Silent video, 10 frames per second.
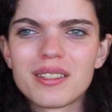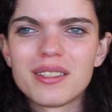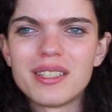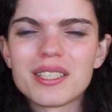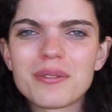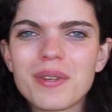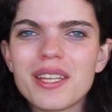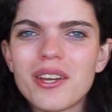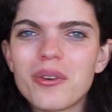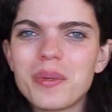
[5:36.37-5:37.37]
this
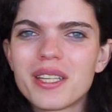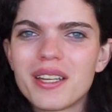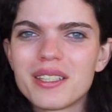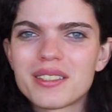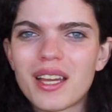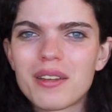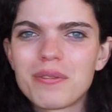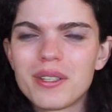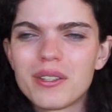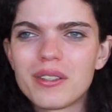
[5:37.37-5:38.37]
video because I
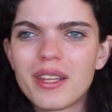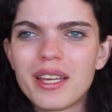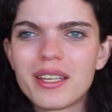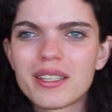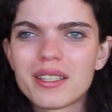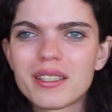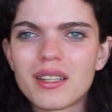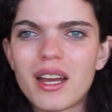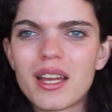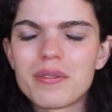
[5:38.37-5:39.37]
feel like
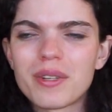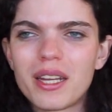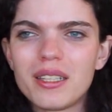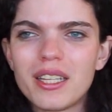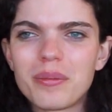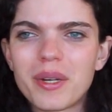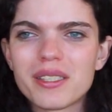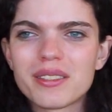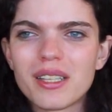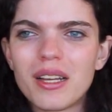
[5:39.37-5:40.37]
I have kind of let
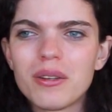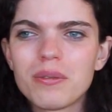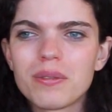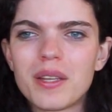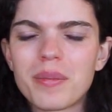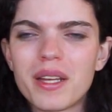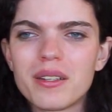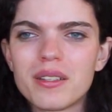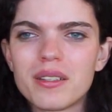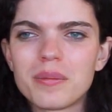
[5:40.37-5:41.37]
myself and
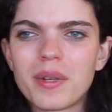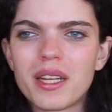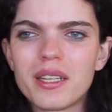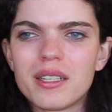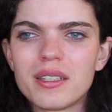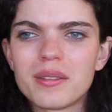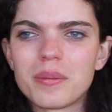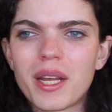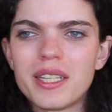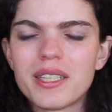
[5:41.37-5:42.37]
my
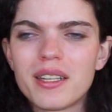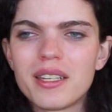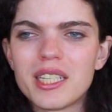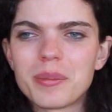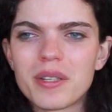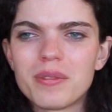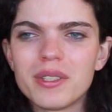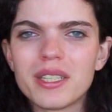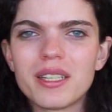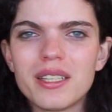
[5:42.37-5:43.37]
identity and my
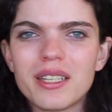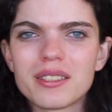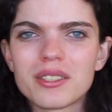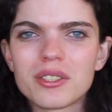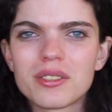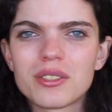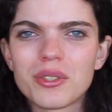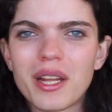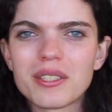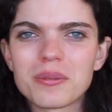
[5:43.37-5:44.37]
validity as a
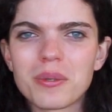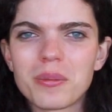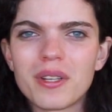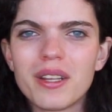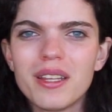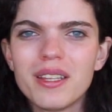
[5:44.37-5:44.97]
trans woman